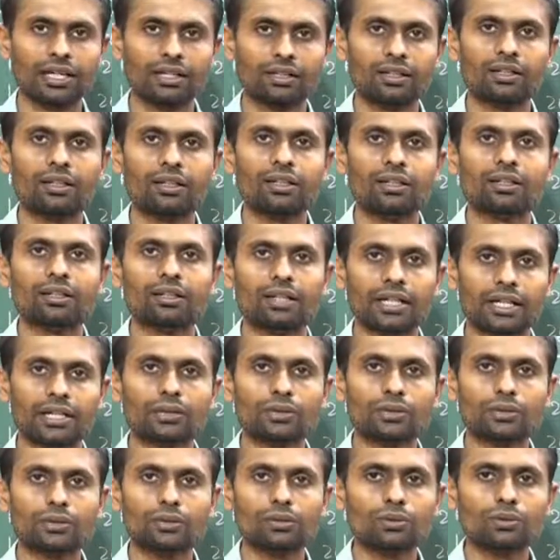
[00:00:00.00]
Right.
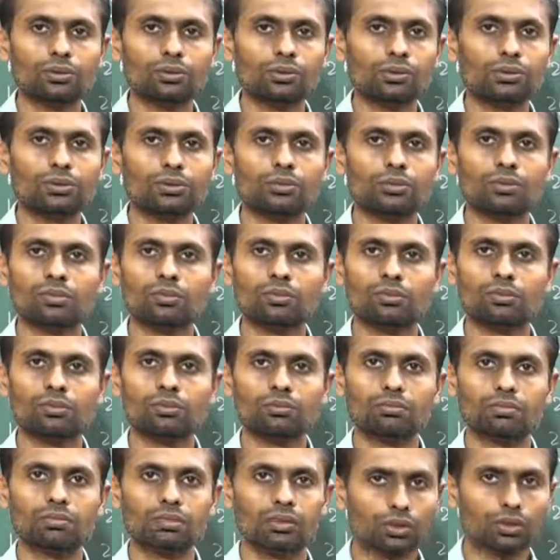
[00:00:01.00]
Try to
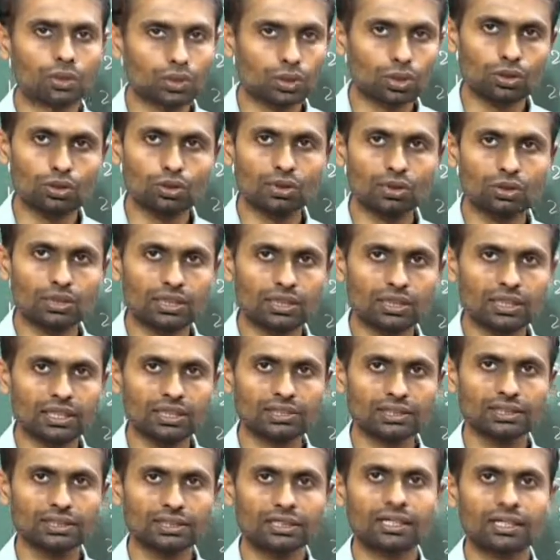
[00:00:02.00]
go through
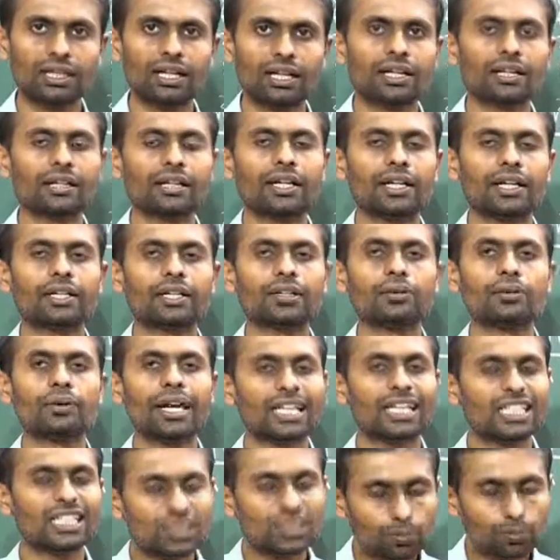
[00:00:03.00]
the things and try
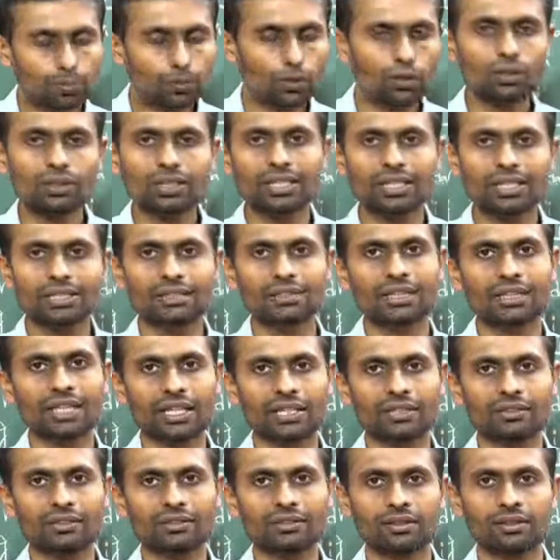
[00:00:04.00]
to explore these
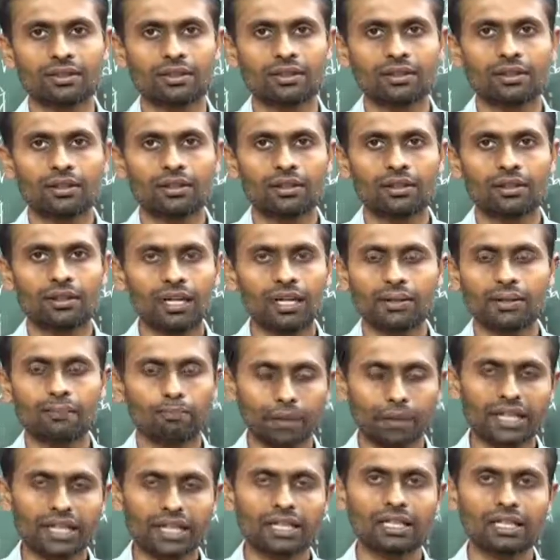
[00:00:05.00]
things,
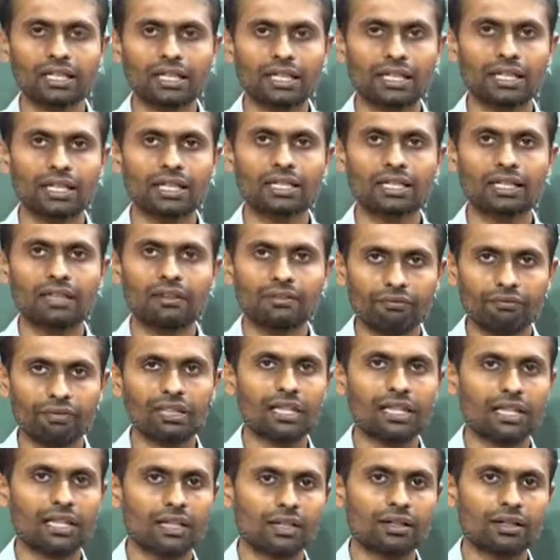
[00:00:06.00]
right, practically
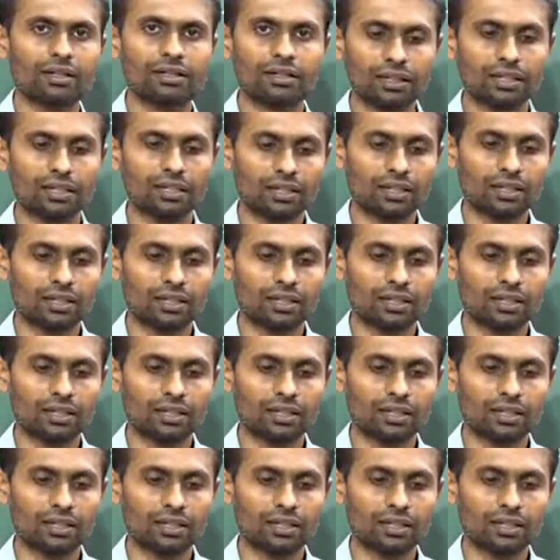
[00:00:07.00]
with your